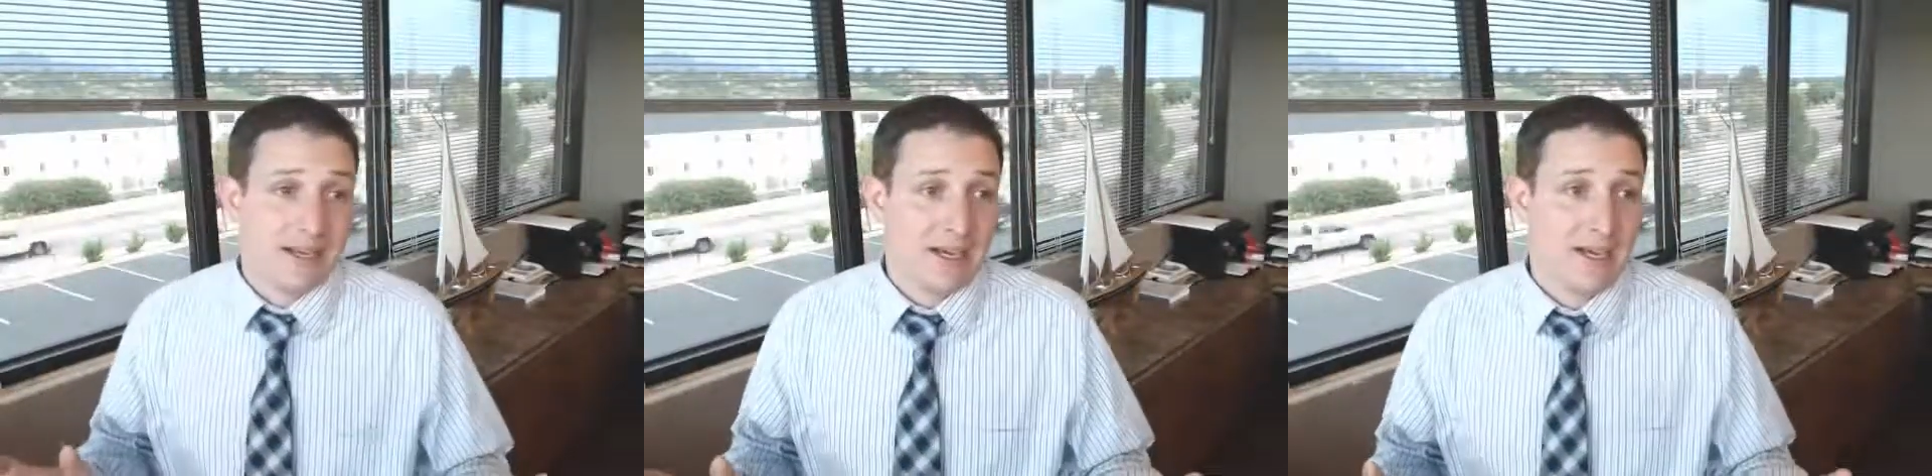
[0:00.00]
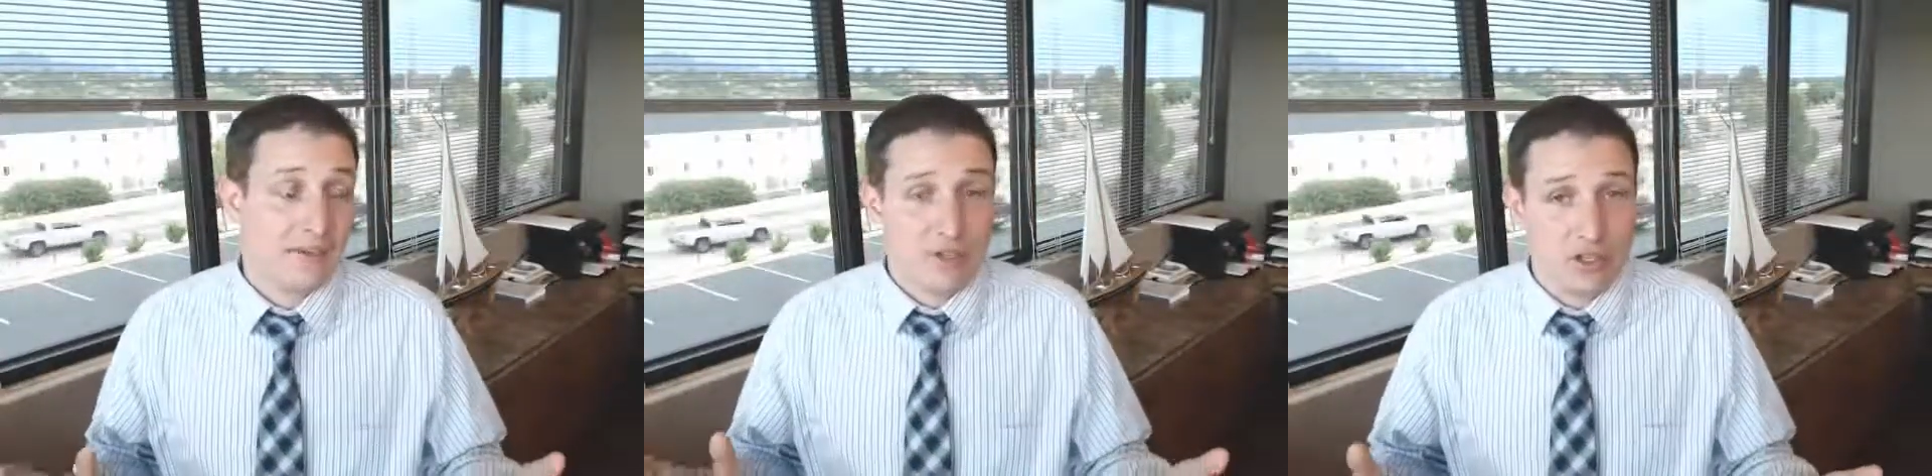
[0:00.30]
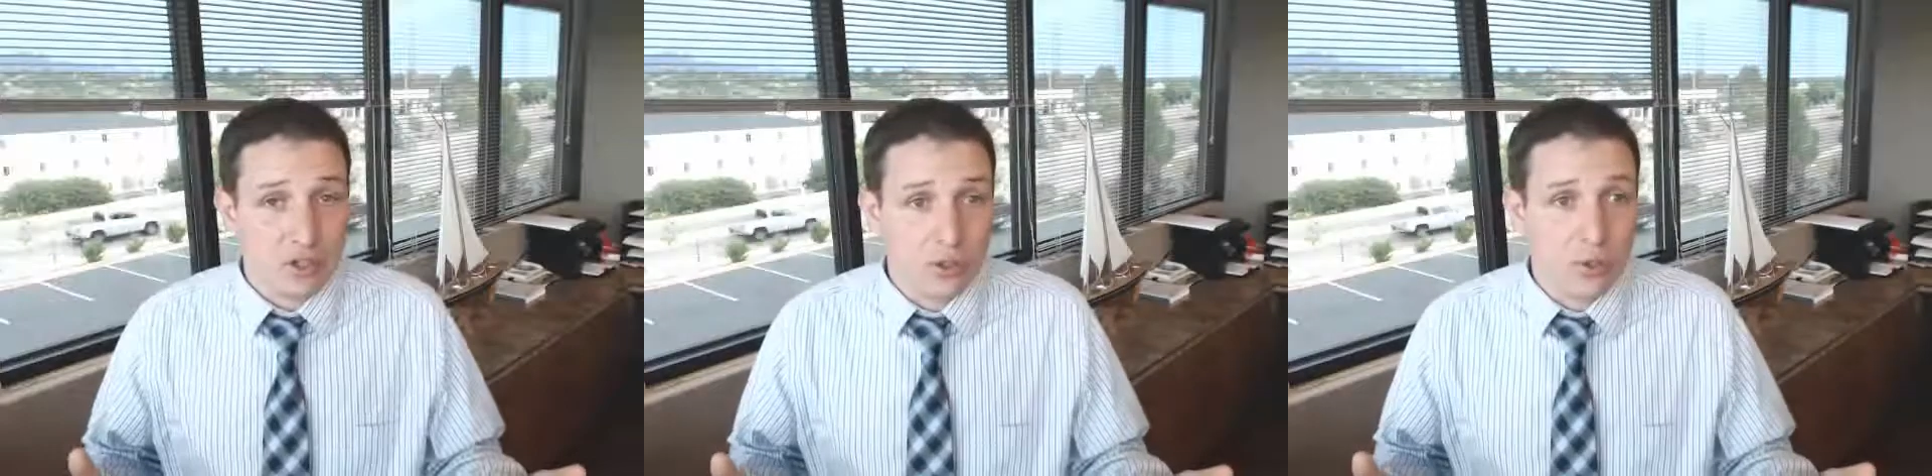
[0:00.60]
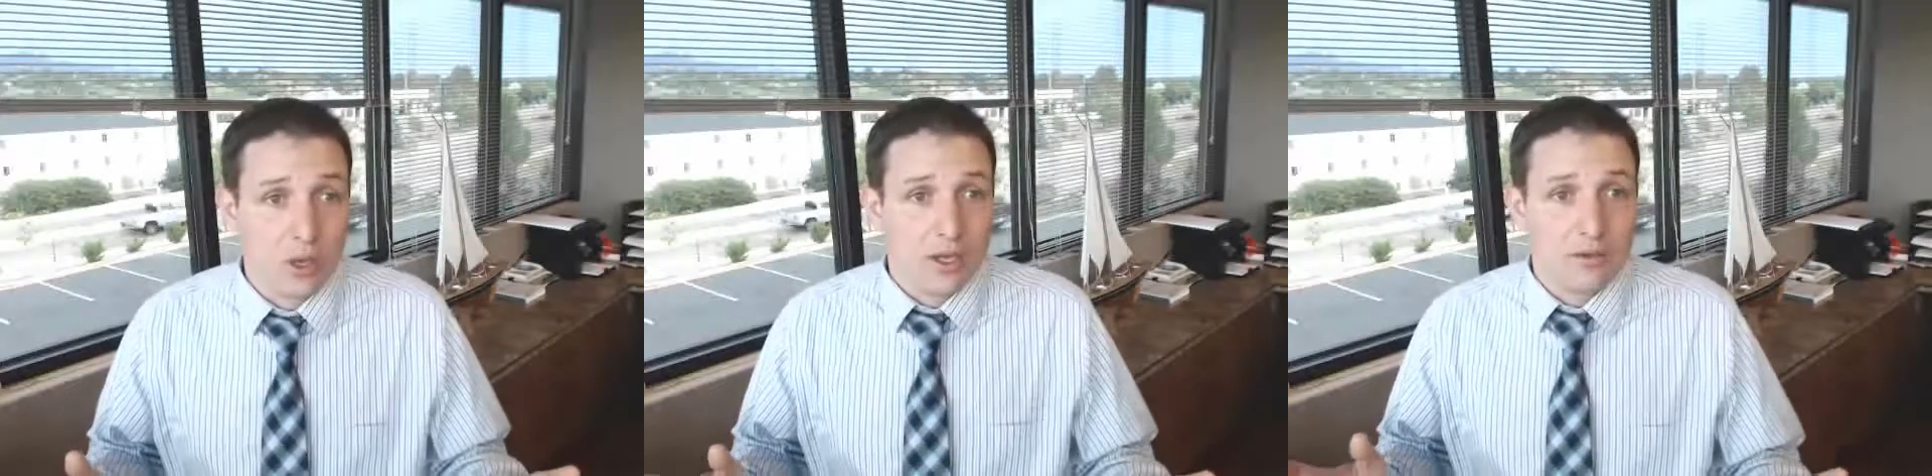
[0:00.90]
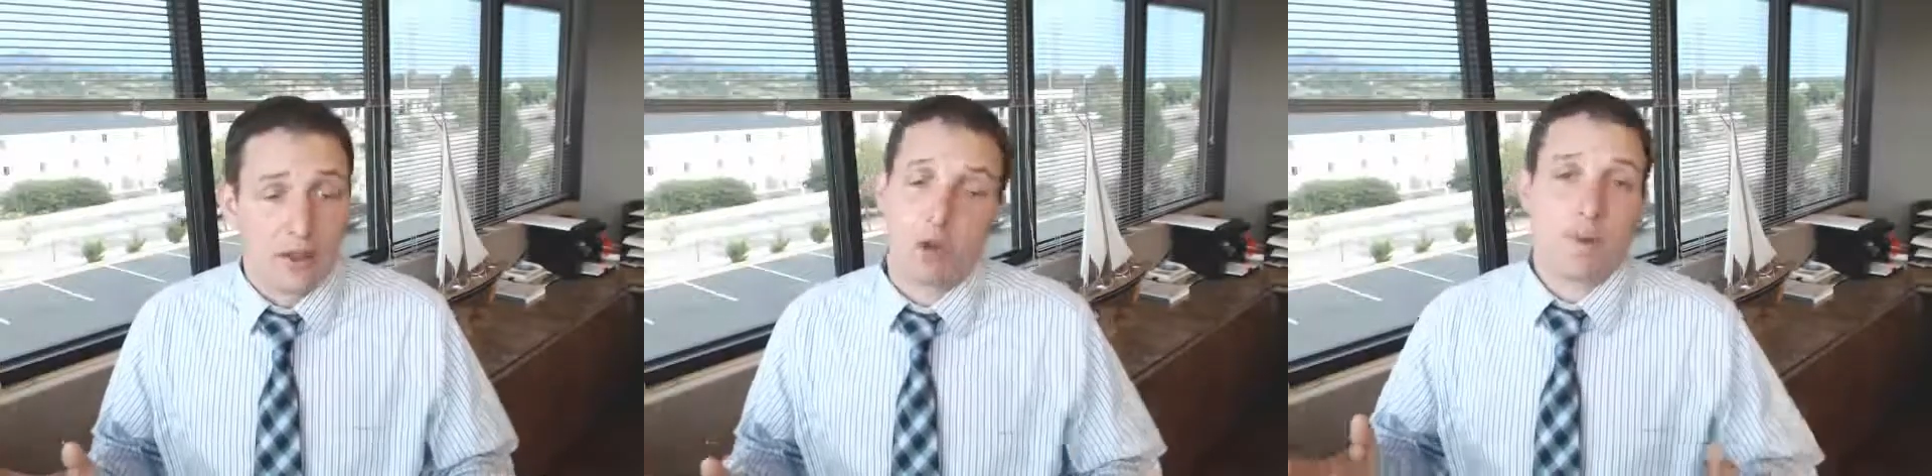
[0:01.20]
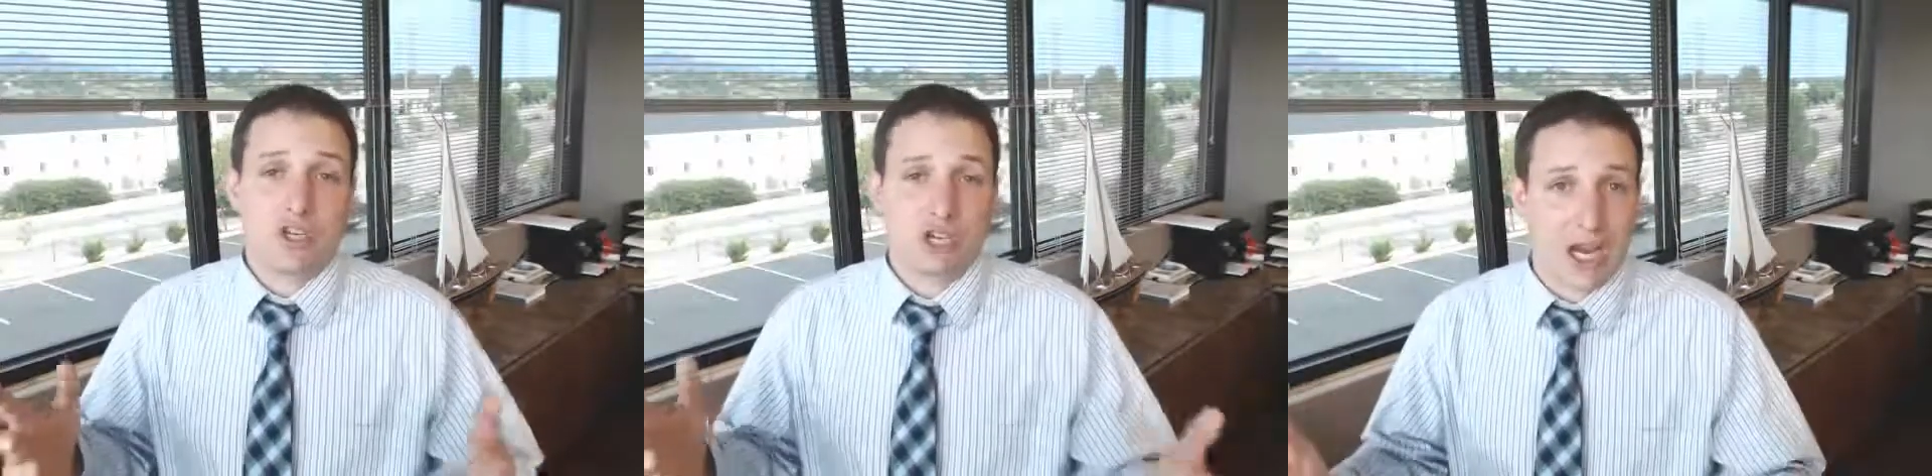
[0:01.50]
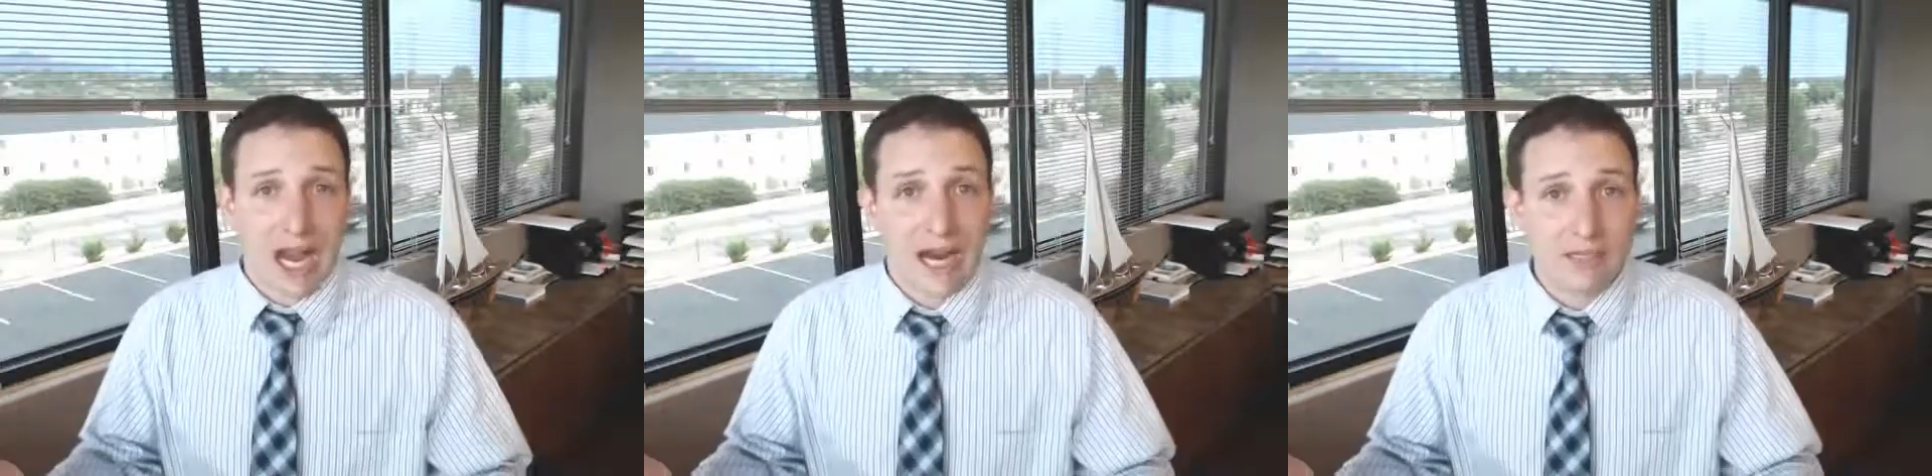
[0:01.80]
If you do, don't be
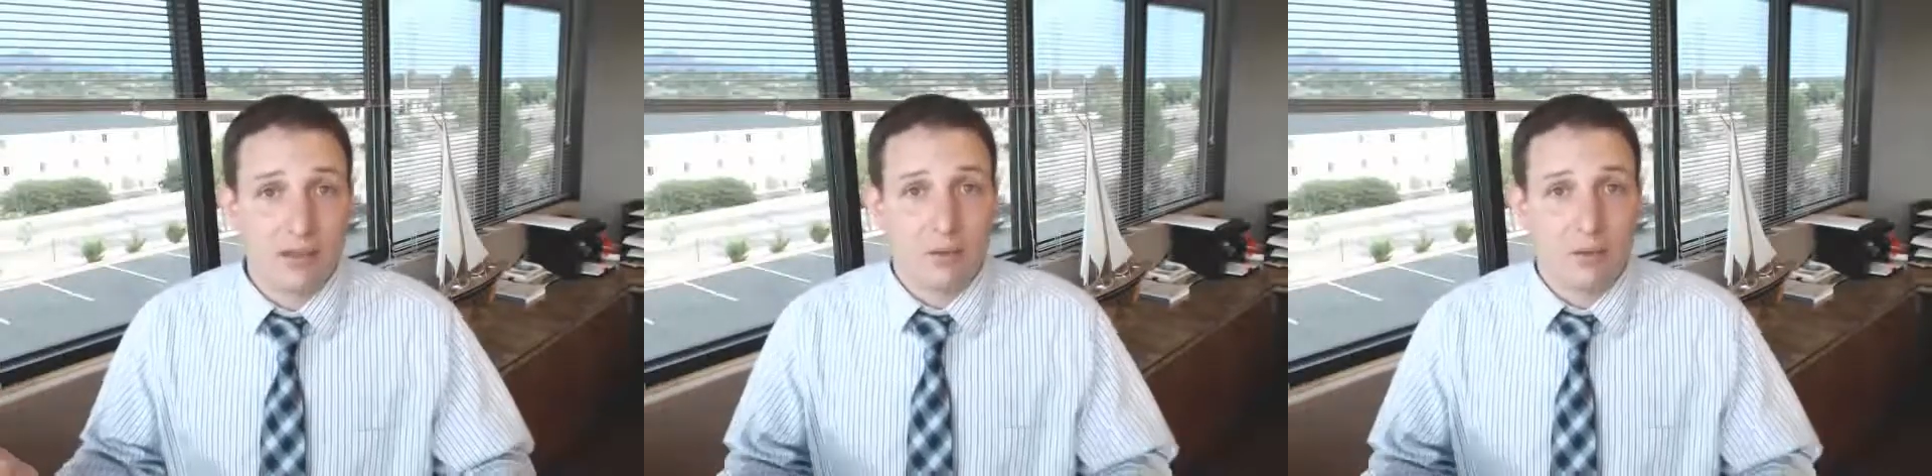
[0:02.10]
shocked